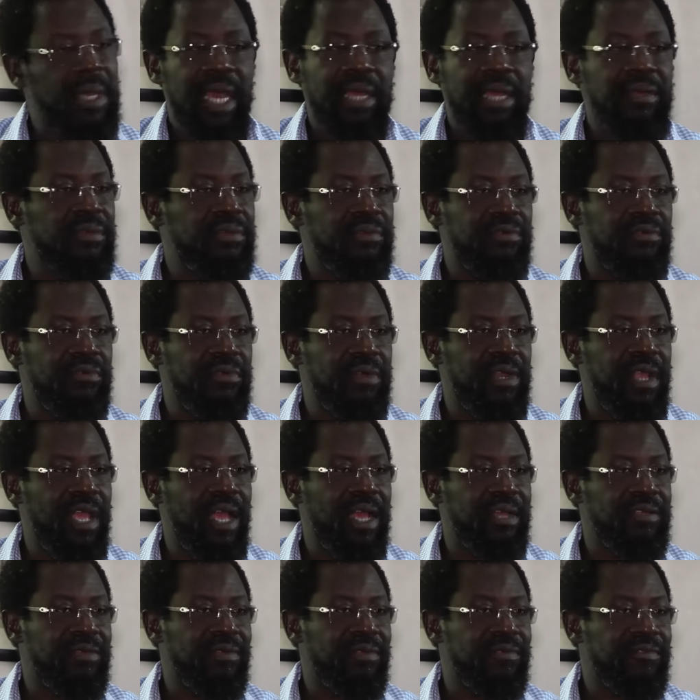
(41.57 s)
I don't do
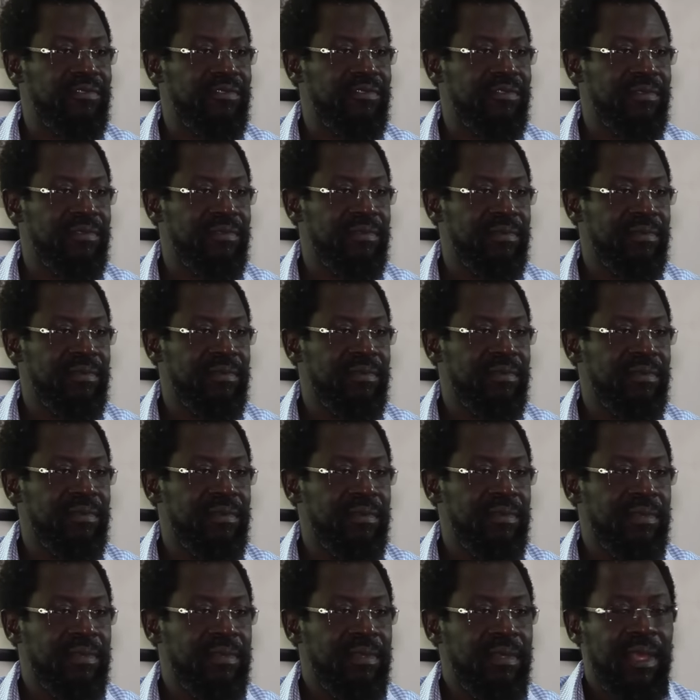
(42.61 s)
reactions.
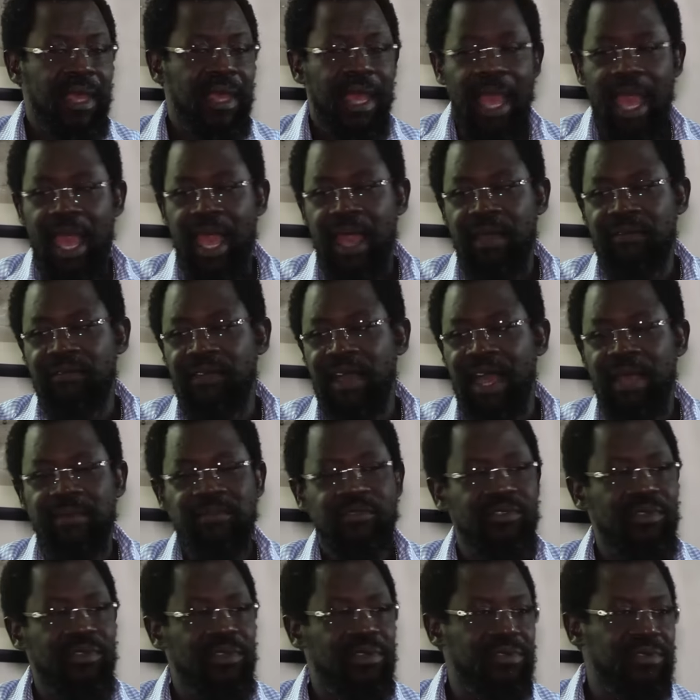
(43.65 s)
I have
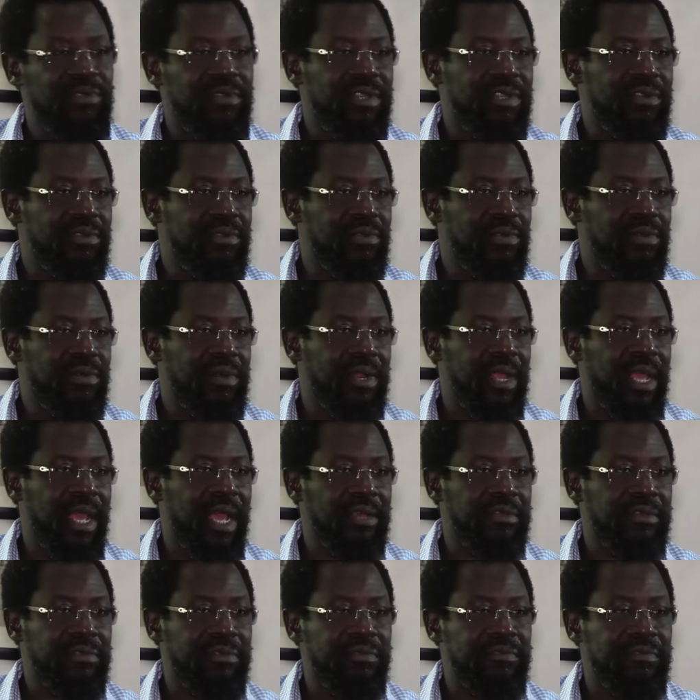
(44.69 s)
absolutely no
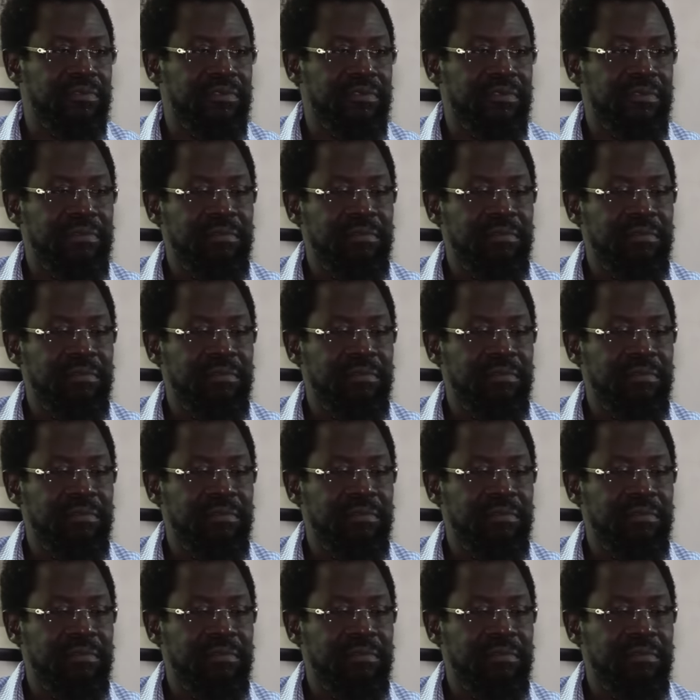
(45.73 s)
reactions.